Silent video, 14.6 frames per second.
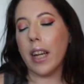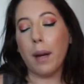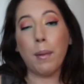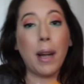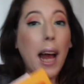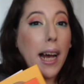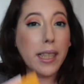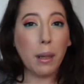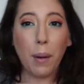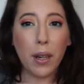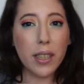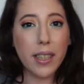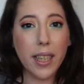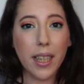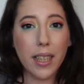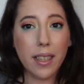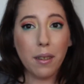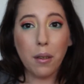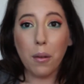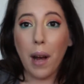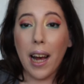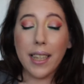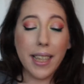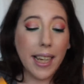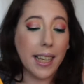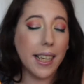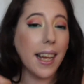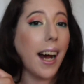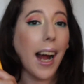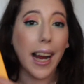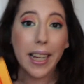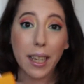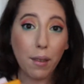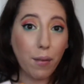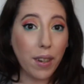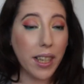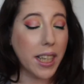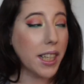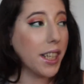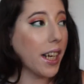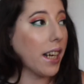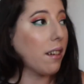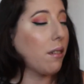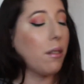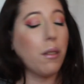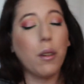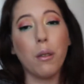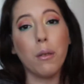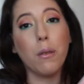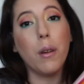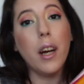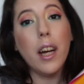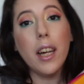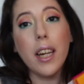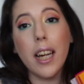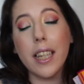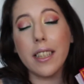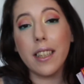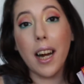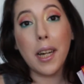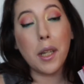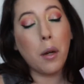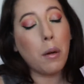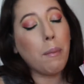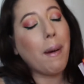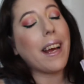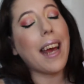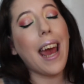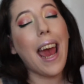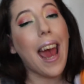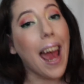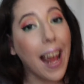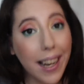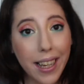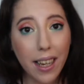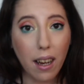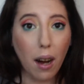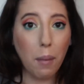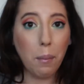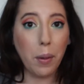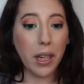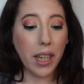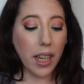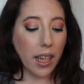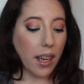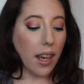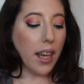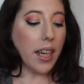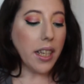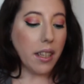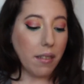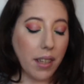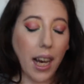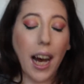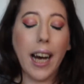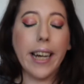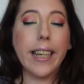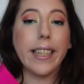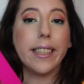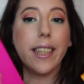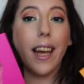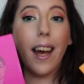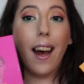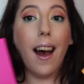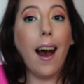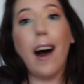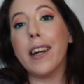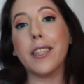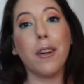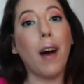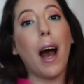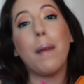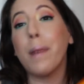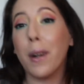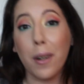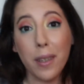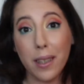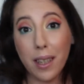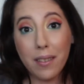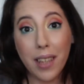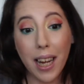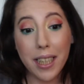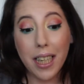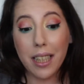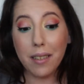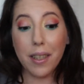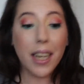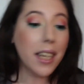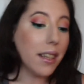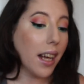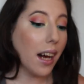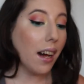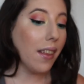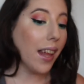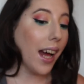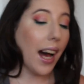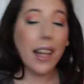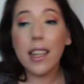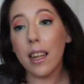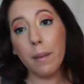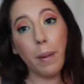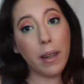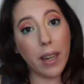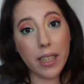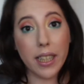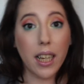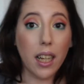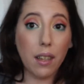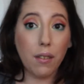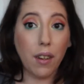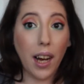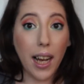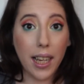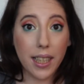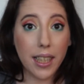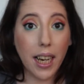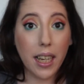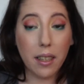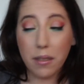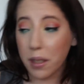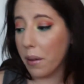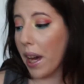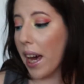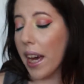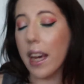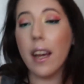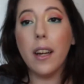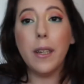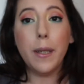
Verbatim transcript: But as a person who has a tiny freaking channel, who is not known by any company, you guys, also, I'm a girl who loves eyeshadow. Can you tell that I love my crazy colorful eyeshadows, okay?